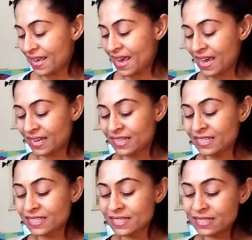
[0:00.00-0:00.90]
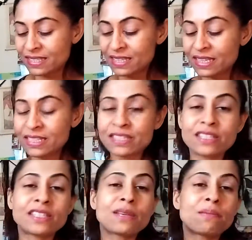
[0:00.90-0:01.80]
And this is
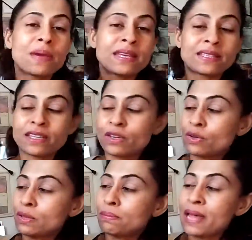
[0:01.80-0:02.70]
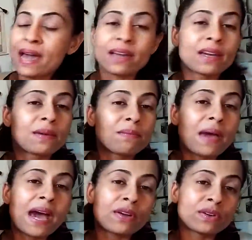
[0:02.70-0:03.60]
just the basic, the black
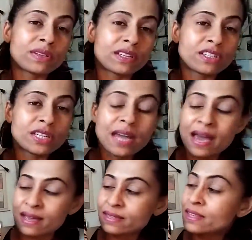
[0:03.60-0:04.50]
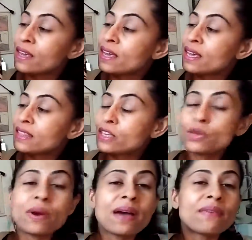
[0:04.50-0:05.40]
pattern that she has. They
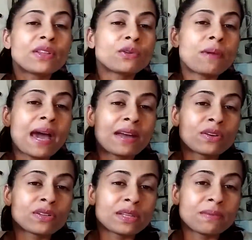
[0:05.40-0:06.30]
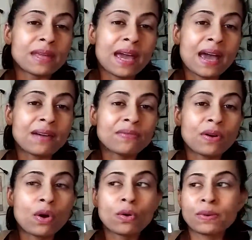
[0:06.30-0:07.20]
do have other patterns, and they have
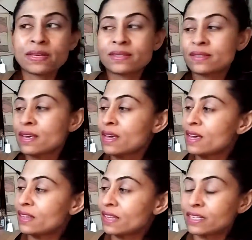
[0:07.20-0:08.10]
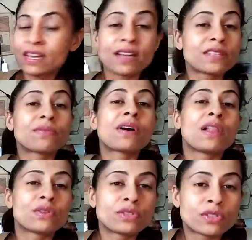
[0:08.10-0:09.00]
always like tons of
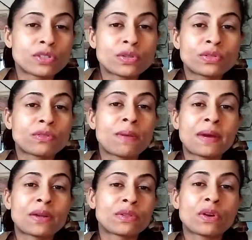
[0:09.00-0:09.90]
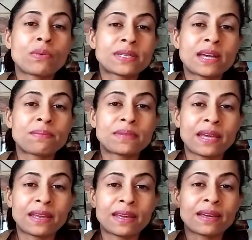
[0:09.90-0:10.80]
colors to choose from. I know they're always
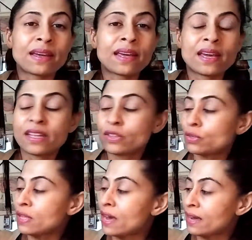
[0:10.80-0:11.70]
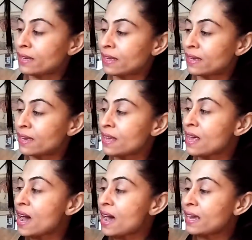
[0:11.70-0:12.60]
updating their line, and
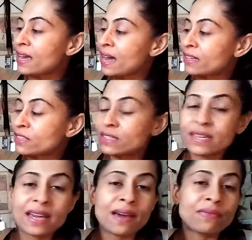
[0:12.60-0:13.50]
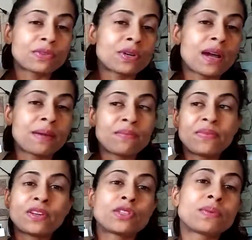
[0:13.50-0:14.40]
I actually think after I'm
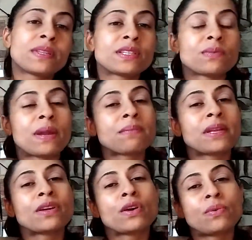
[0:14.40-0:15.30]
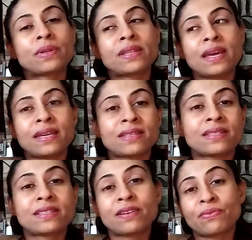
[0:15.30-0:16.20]
finished with this one, I'm going to go with a
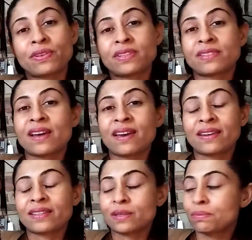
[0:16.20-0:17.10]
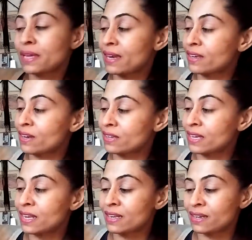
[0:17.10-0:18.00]
different design, because I'm planning on
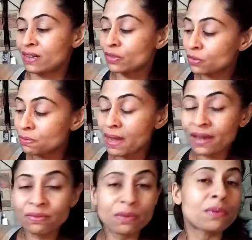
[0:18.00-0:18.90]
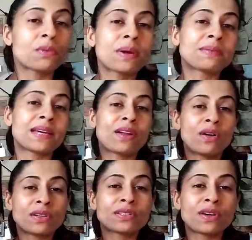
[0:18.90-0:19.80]
getting another bag from her website
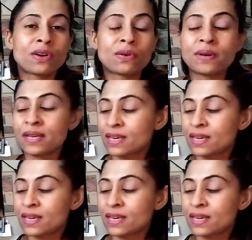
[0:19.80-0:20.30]
also.